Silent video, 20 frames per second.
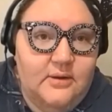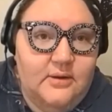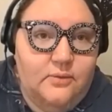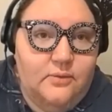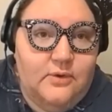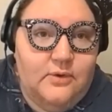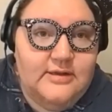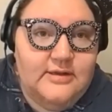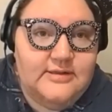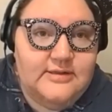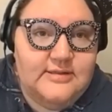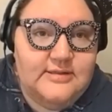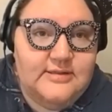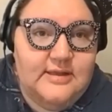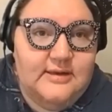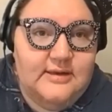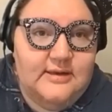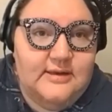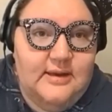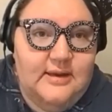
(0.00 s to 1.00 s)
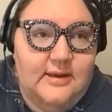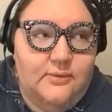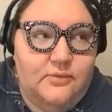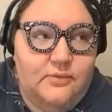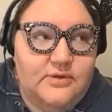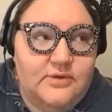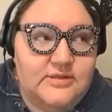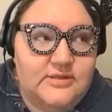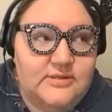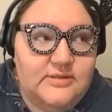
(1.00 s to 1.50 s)
was that it
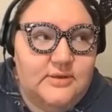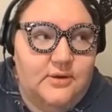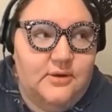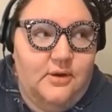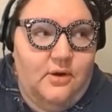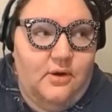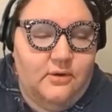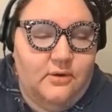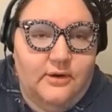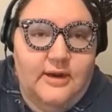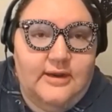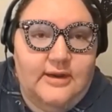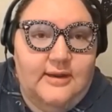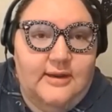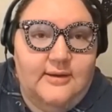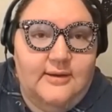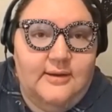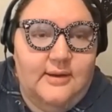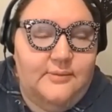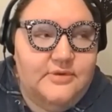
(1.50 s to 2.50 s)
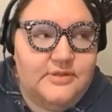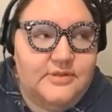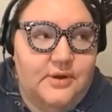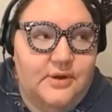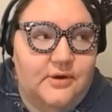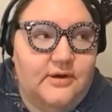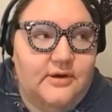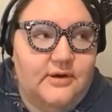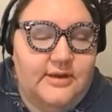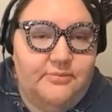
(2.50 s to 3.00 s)
was
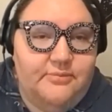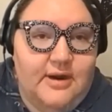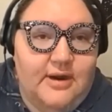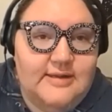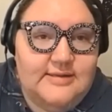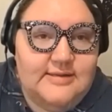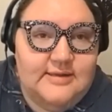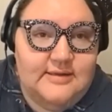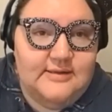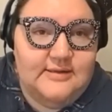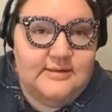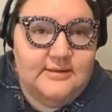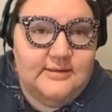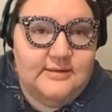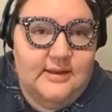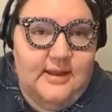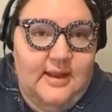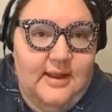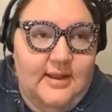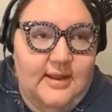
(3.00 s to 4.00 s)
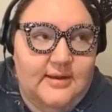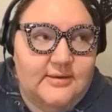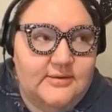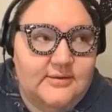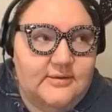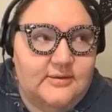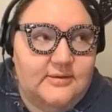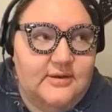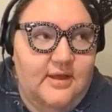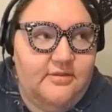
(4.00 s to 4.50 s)
already present and
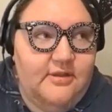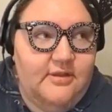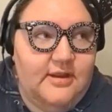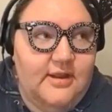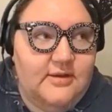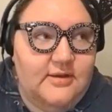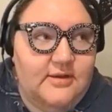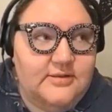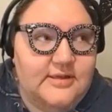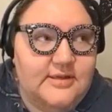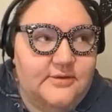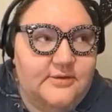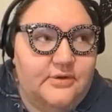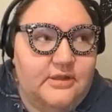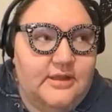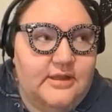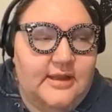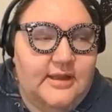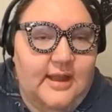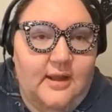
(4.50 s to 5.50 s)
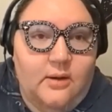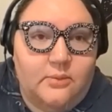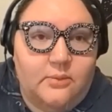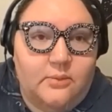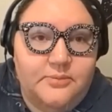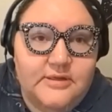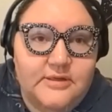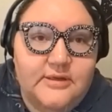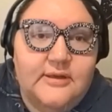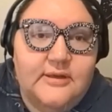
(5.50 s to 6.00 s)
nothing else had really
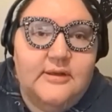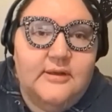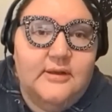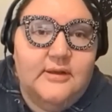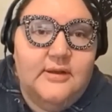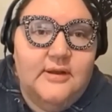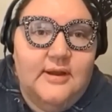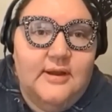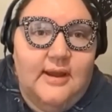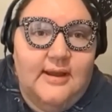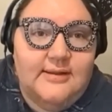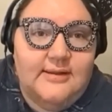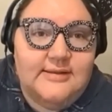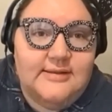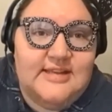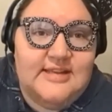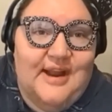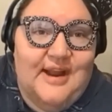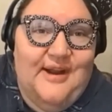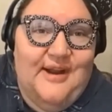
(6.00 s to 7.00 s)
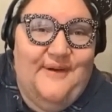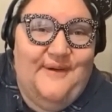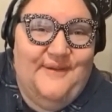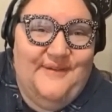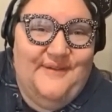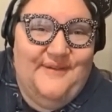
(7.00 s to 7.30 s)
helped. And so,